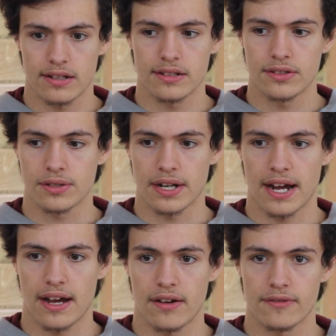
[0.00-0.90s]
You can
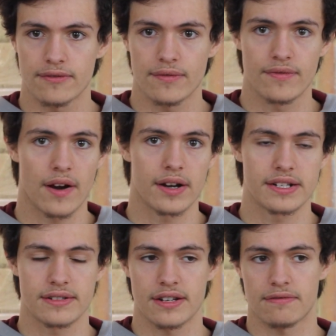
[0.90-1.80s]
have very
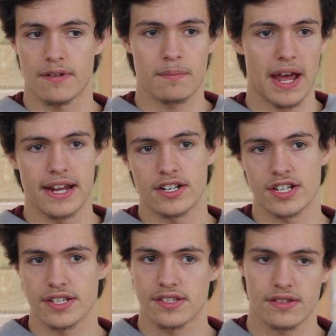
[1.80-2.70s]
different
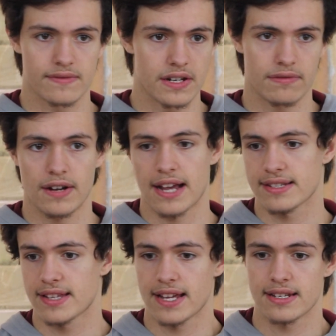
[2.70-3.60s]
pages of different
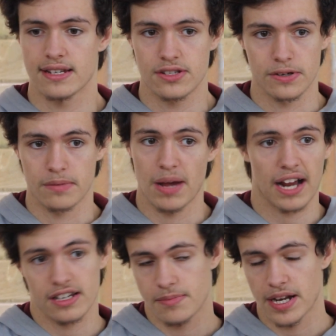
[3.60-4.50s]
aesthetics. You can
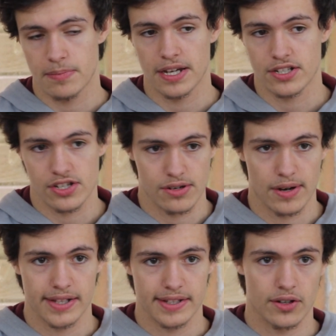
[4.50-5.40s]
pack as many pictures or
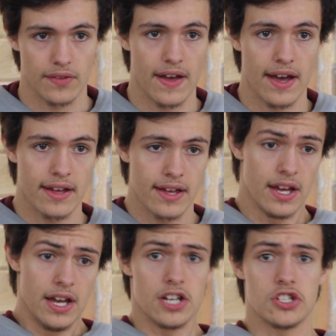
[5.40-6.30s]
anything on there
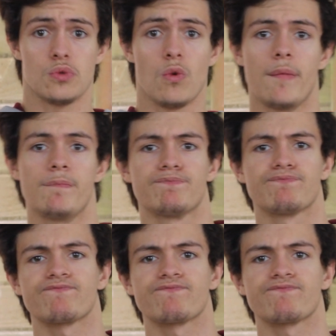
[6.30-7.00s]
as you want.